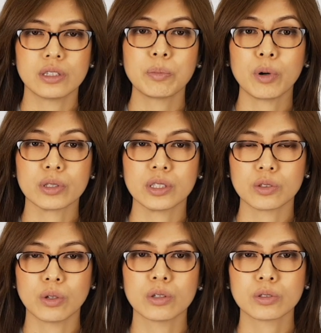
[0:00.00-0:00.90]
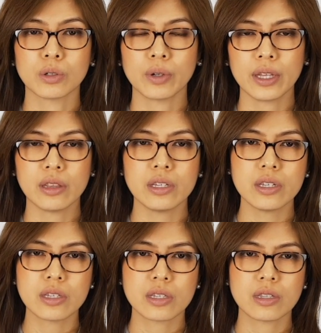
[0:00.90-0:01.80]
deposits also, and
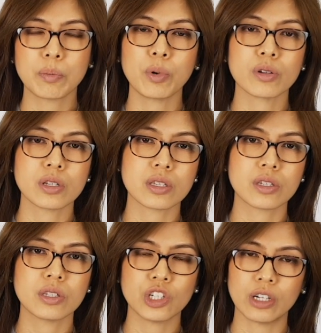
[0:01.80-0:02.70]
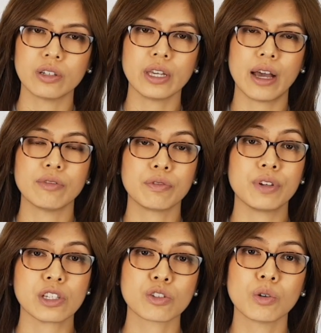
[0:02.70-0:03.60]
these deposits generally have a
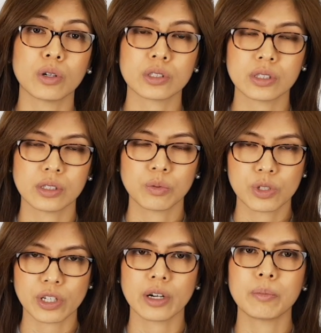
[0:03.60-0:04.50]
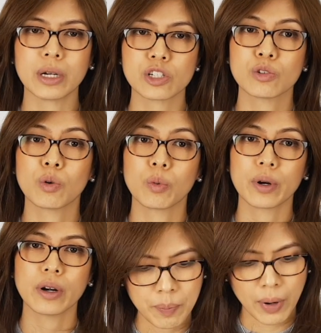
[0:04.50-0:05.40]
fixed cost which are much
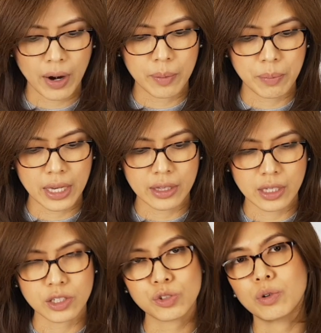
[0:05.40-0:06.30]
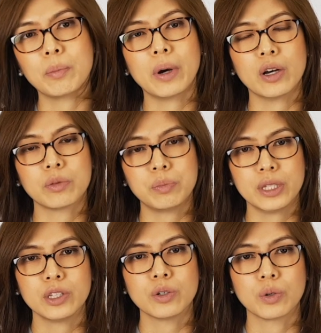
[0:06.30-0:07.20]
lower. Our main issue about
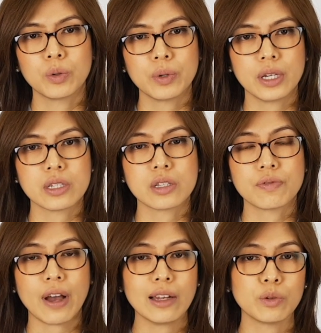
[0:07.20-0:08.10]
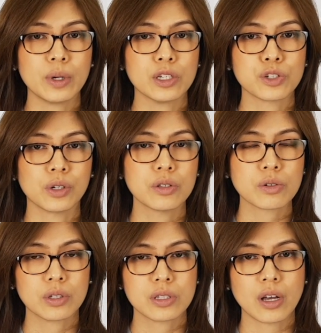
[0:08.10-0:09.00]
BDO is its valuation.
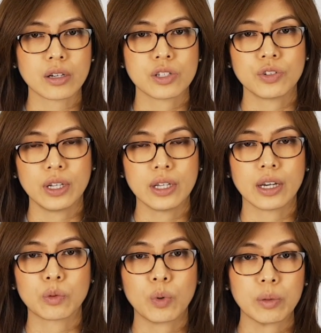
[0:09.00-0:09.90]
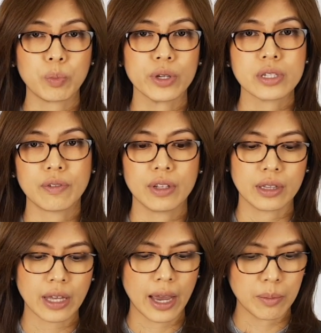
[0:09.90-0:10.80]
So the stock is trading at
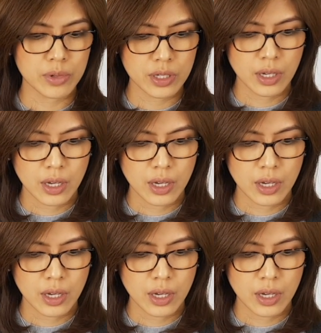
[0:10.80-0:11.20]
1.7 times